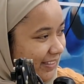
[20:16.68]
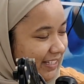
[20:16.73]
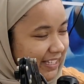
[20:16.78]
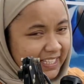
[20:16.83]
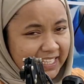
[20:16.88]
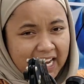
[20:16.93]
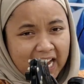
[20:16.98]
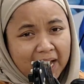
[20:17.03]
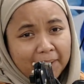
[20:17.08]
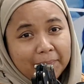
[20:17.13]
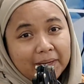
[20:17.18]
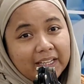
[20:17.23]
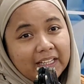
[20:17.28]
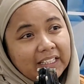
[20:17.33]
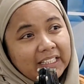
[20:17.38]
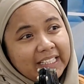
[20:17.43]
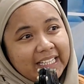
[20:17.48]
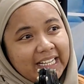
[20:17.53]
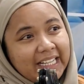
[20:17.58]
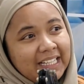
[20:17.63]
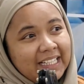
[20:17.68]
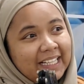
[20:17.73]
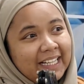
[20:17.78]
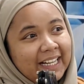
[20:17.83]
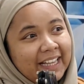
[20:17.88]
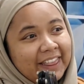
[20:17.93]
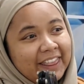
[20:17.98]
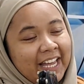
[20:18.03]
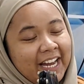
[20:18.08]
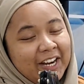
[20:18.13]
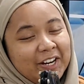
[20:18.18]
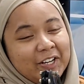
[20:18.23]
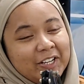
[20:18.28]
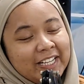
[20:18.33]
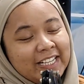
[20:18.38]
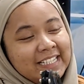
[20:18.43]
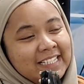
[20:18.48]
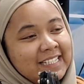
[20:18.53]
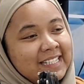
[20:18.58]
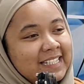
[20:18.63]
yeah, I mean, there
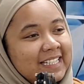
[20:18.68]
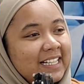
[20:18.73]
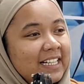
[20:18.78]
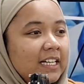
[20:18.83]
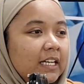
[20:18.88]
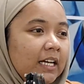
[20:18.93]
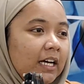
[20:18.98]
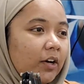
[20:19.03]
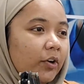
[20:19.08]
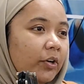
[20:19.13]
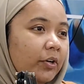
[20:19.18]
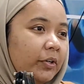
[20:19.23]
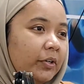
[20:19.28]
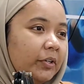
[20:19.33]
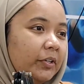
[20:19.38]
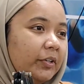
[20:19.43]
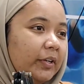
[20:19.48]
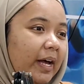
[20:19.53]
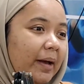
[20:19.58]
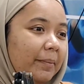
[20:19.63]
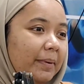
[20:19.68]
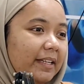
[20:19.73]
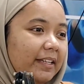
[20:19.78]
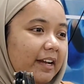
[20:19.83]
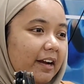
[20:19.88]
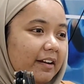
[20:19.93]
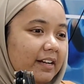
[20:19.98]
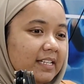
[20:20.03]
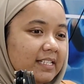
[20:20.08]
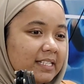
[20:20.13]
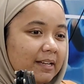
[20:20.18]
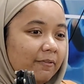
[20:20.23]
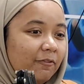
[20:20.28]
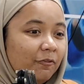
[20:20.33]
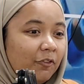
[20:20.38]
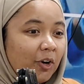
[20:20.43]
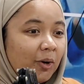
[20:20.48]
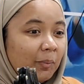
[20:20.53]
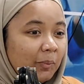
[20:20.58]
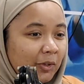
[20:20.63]
is some
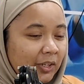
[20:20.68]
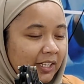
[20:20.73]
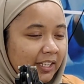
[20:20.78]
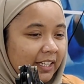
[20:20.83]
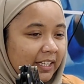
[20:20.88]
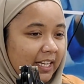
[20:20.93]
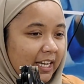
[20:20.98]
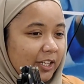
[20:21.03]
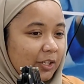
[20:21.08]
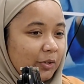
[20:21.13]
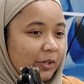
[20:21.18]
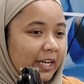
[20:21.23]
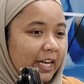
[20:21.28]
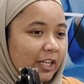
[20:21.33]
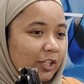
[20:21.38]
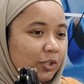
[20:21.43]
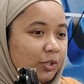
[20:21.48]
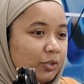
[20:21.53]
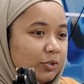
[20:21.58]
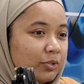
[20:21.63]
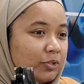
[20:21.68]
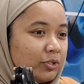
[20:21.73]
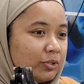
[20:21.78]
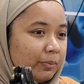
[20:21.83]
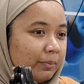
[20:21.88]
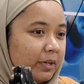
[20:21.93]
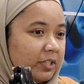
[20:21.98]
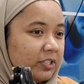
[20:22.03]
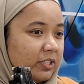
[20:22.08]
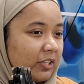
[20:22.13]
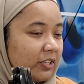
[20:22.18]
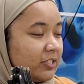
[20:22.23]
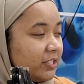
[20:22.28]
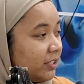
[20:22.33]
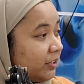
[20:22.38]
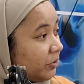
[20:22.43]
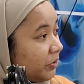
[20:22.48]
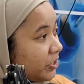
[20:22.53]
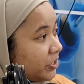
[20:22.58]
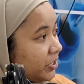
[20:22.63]
formula that you can use to measure
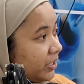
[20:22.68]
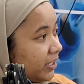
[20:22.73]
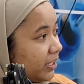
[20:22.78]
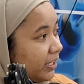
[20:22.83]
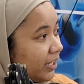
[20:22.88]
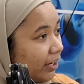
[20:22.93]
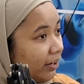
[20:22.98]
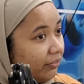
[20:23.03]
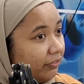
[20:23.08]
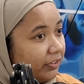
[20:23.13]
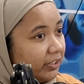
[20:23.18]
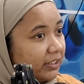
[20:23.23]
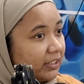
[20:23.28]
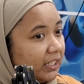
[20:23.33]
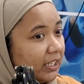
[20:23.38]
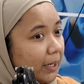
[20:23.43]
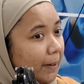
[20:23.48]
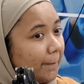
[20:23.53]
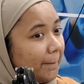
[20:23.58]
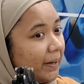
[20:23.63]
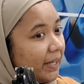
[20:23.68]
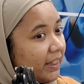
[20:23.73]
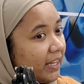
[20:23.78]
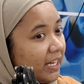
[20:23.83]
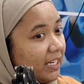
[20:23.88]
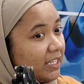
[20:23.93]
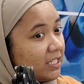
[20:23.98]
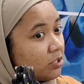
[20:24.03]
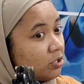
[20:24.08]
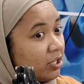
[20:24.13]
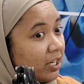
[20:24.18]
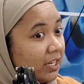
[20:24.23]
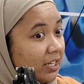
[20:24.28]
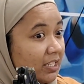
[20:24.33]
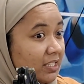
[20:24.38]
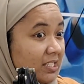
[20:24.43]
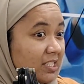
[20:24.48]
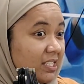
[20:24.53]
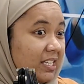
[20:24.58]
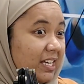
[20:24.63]
concentration and everything, but then it's not
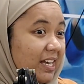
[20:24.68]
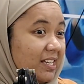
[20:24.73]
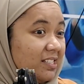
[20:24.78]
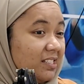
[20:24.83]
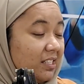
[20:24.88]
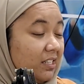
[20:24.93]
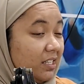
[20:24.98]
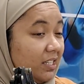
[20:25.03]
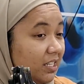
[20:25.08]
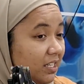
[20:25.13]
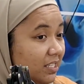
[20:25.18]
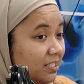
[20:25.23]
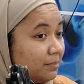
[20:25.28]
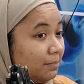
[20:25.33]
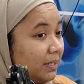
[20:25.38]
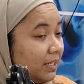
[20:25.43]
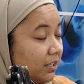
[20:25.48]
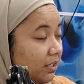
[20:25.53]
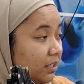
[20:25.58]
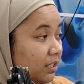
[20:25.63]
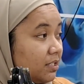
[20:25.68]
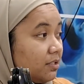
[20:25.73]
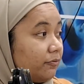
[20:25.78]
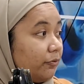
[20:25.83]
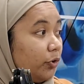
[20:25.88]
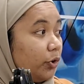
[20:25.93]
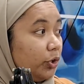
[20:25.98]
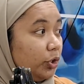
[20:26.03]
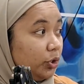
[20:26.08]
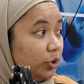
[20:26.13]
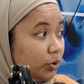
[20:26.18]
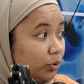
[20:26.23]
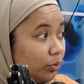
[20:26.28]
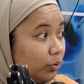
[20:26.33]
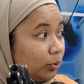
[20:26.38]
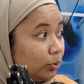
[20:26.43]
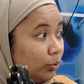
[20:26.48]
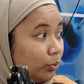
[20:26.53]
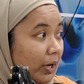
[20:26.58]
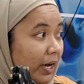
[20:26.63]
easy as it is, because for you
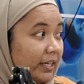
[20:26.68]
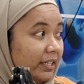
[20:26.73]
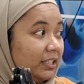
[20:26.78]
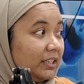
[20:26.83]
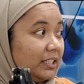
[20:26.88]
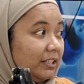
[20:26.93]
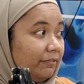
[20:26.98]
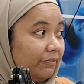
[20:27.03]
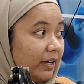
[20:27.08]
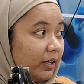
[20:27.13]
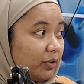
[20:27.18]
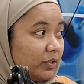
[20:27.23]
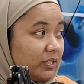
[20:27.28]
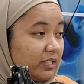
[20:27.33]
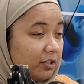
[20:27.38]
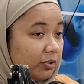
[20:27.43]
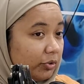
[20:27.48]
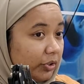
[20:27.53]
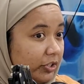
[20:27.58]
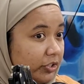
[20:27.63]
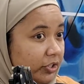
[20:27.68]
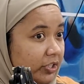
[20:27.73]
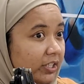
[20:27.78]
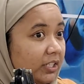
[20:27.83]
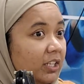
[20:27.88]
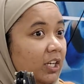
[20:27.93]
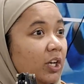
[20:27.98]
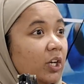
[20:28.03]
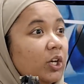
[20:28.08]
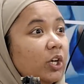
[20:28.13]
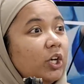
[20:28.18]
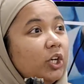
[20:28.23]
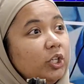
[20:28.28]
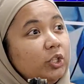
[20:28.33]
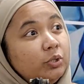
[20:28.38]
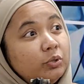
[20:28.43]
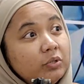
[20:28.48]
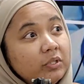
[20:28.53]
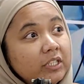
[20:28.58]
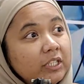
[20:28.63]
to identify concentration,
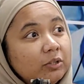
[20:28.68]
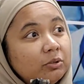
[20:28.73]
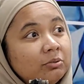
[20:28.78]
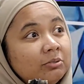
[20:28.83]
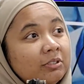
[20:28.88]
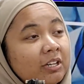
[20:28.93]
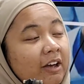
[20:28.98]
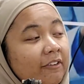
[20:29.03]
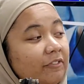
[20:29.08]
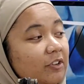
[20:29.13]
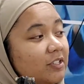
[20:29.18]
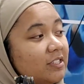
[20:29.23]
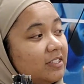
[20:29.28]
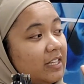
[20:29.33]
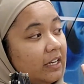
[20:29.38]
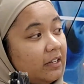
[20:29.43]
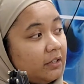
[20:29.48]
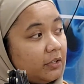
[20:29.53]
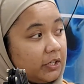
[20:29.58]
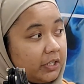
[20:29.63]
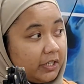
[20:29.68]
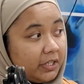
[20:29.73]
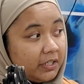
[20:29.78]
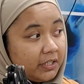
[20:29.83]
you need to have your standard.